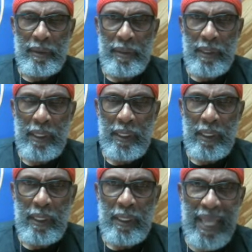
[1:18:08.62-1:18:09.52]
See,
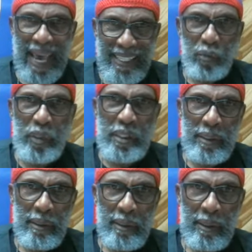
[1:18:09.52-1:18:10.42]
that's when,
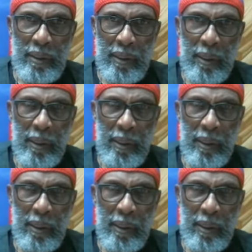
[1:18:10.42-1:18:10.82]
you